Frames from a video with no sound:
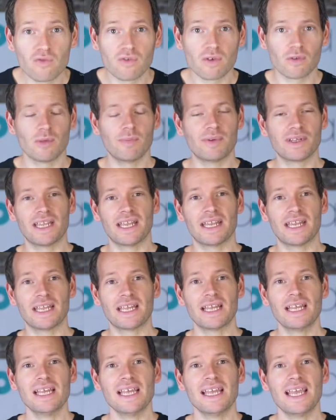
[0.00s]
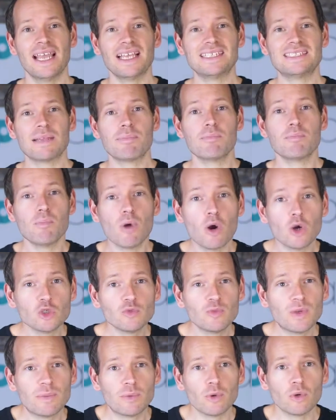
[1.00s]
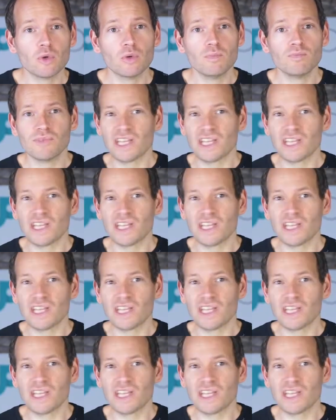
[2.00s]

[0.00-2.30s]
from the beginning is that most people,